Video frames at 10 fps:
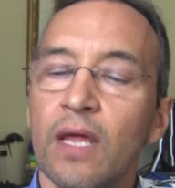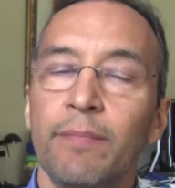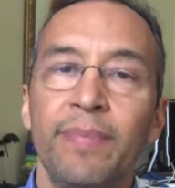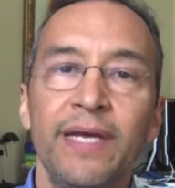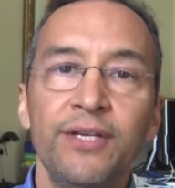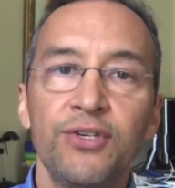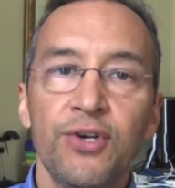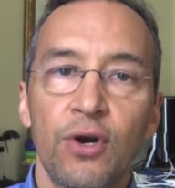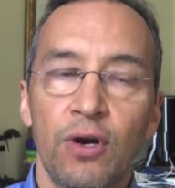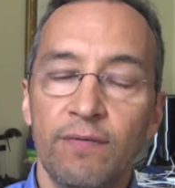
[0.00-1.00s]
pinched
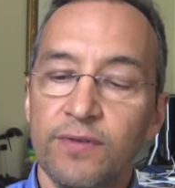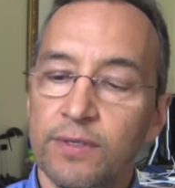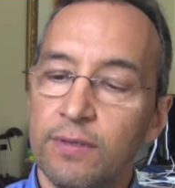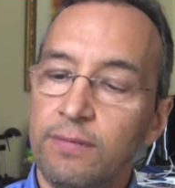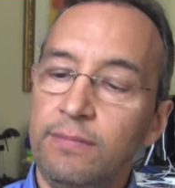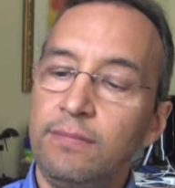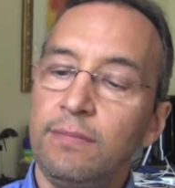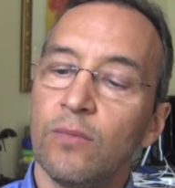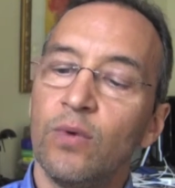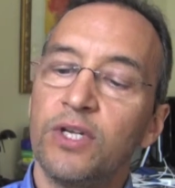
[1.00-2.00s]
nerves,
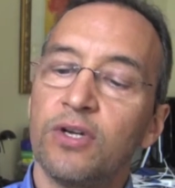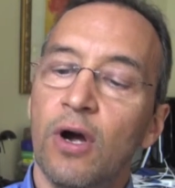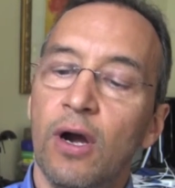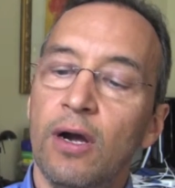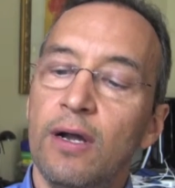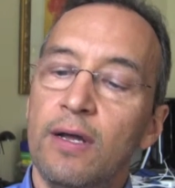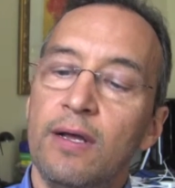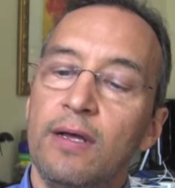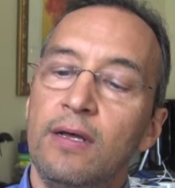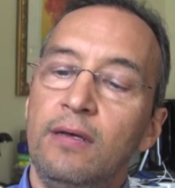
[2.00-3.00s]
which are
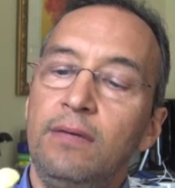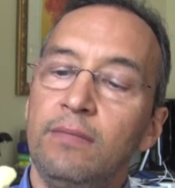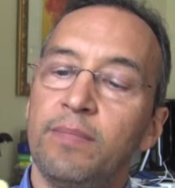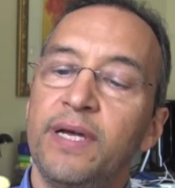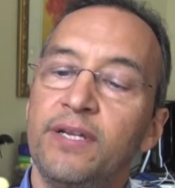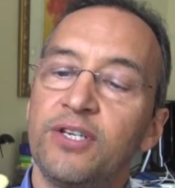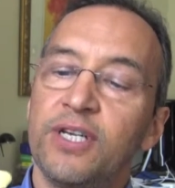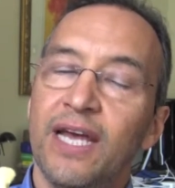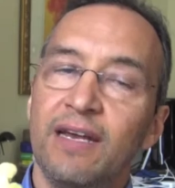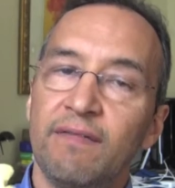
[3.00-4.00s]
pinched
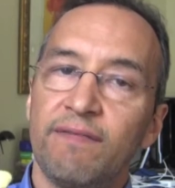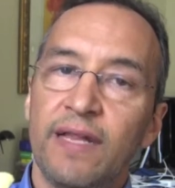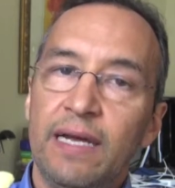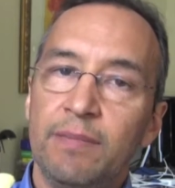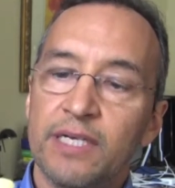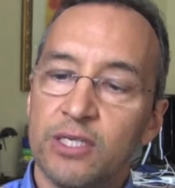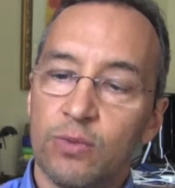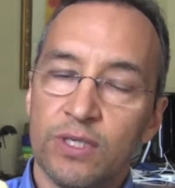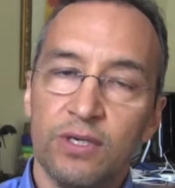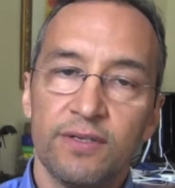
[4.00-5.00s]
and inflamed as a
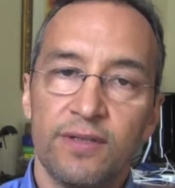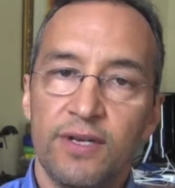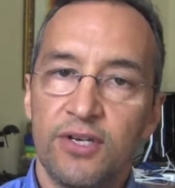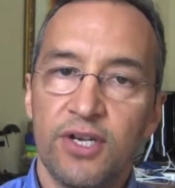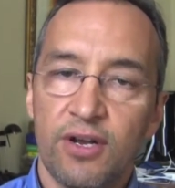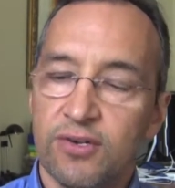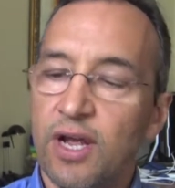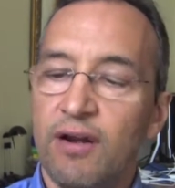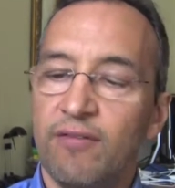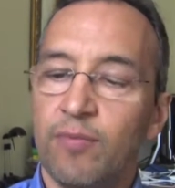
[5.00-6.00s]
result of the
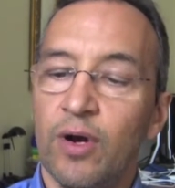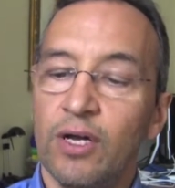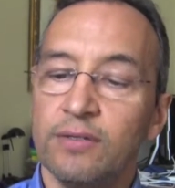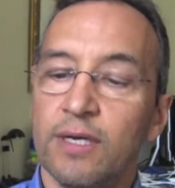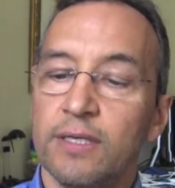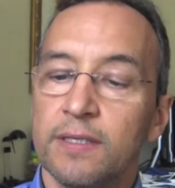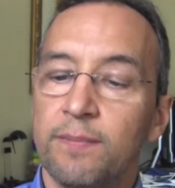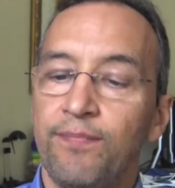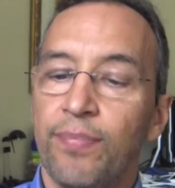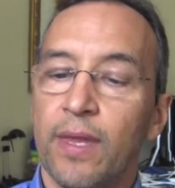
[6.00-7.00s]
degenerative process.
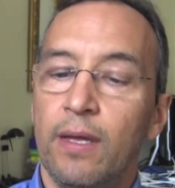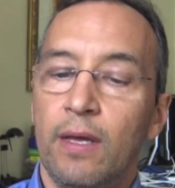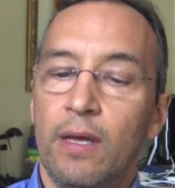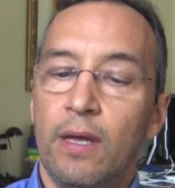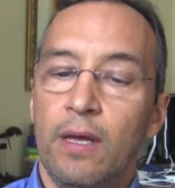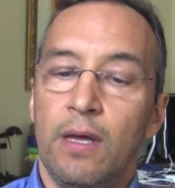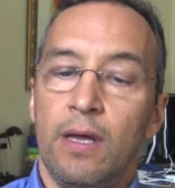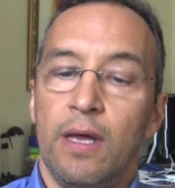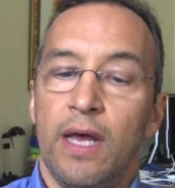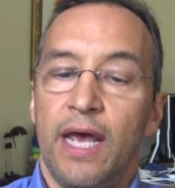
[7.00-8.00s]

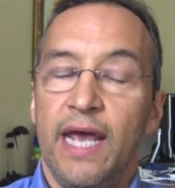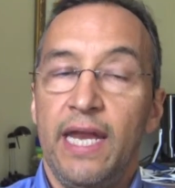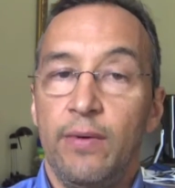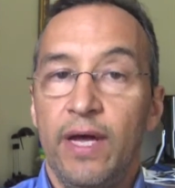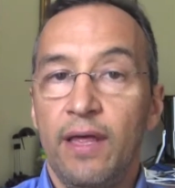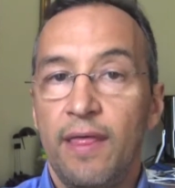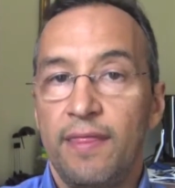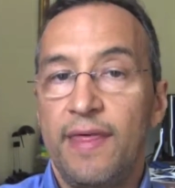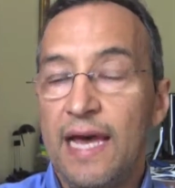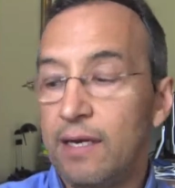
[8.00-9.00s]
Anyway,
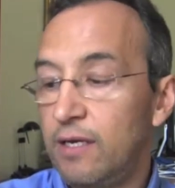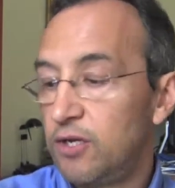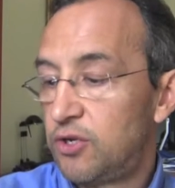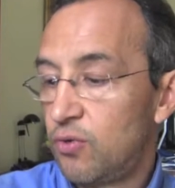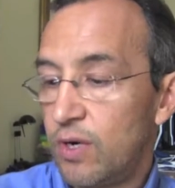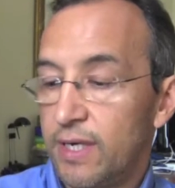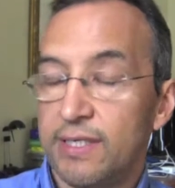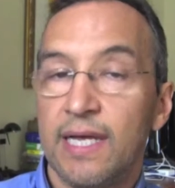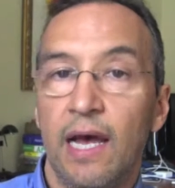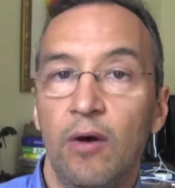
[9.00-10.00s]
that in short
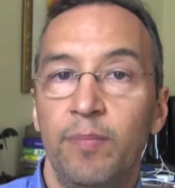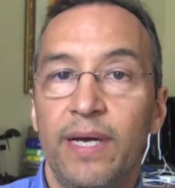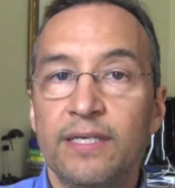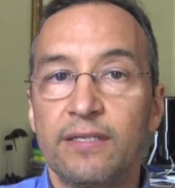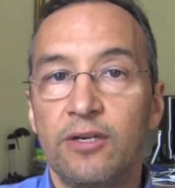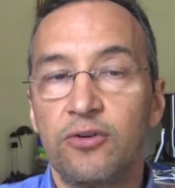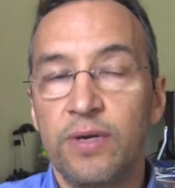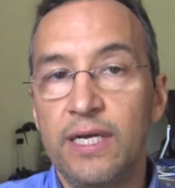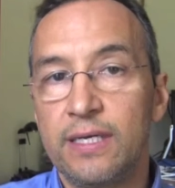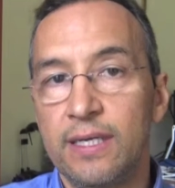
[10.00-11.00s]
is how best to
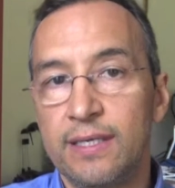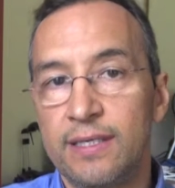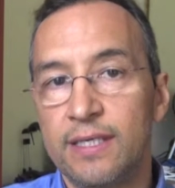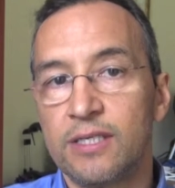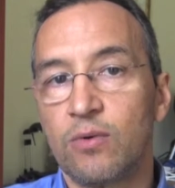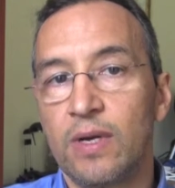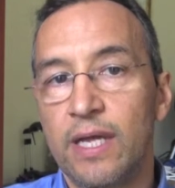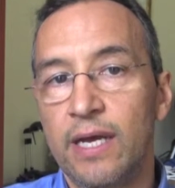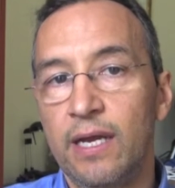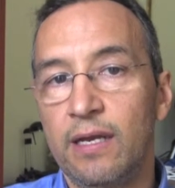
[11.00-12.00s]
treat
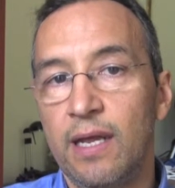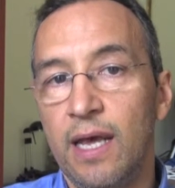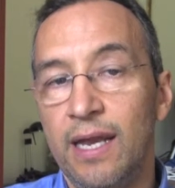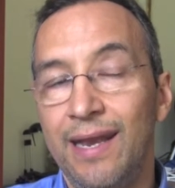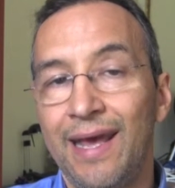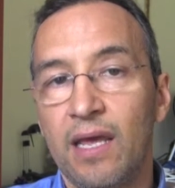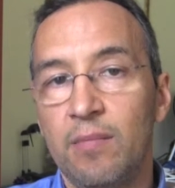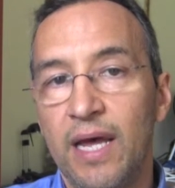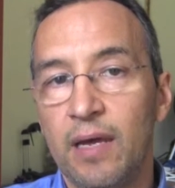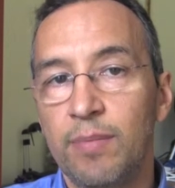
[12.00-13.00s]
disc-related and neck and
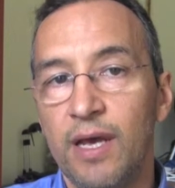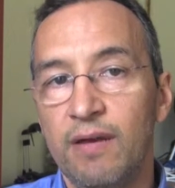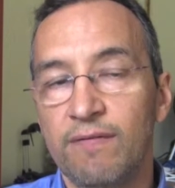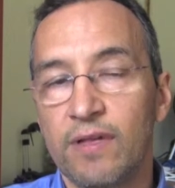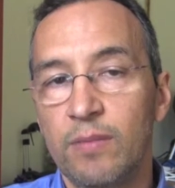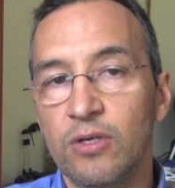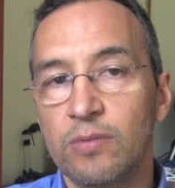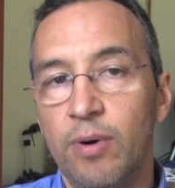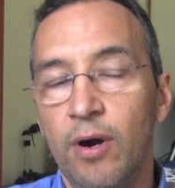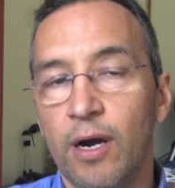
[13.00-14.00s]
back pain for the most
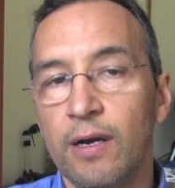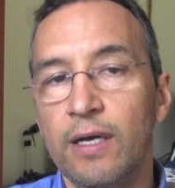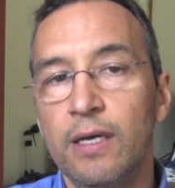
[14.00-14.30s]
part.